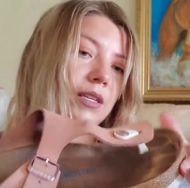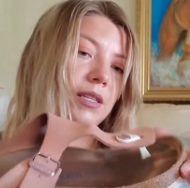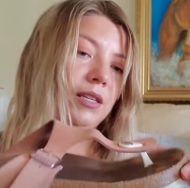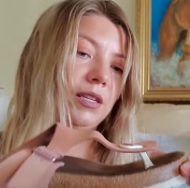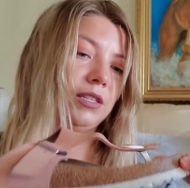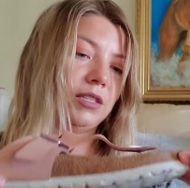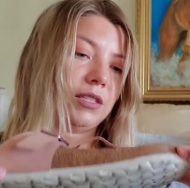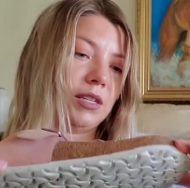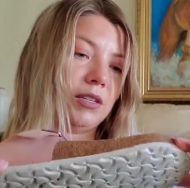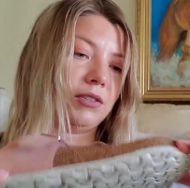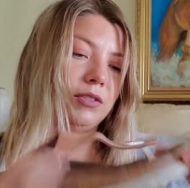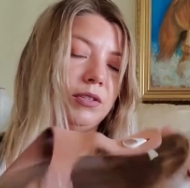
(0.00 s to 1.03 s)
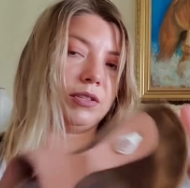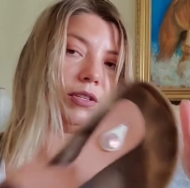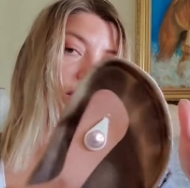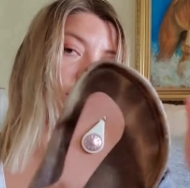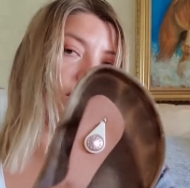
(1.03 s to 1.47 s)
They're just a little
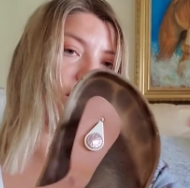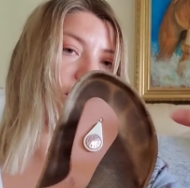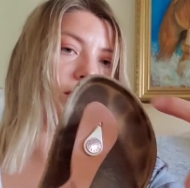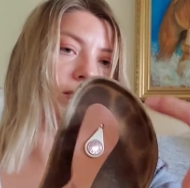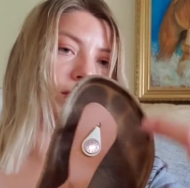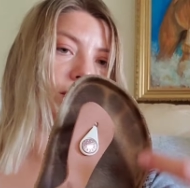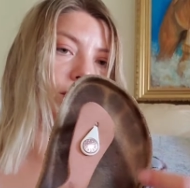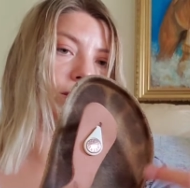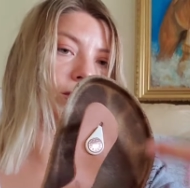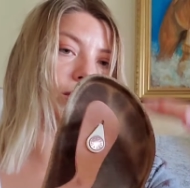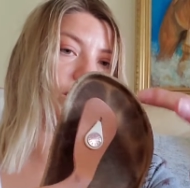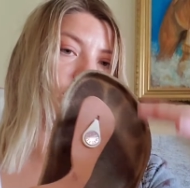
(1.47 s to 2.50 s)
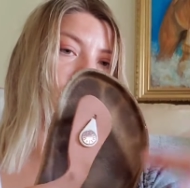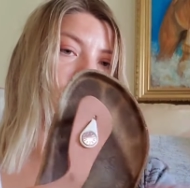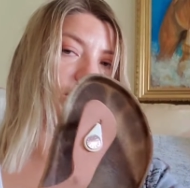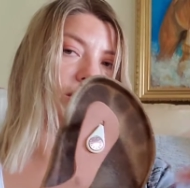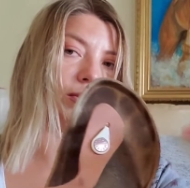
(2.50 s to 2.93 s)
dirty and you know,
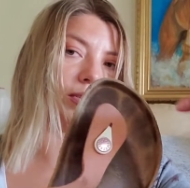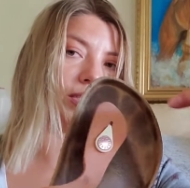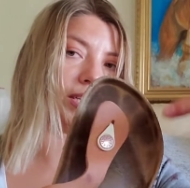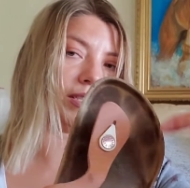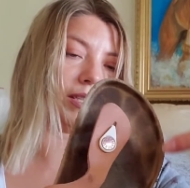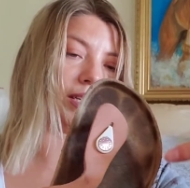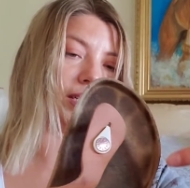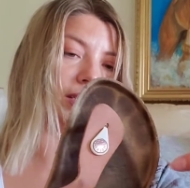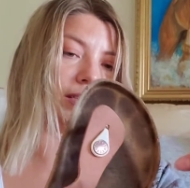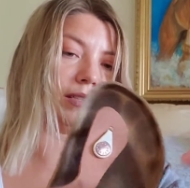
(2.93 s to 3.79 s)
Birkenstock always has that.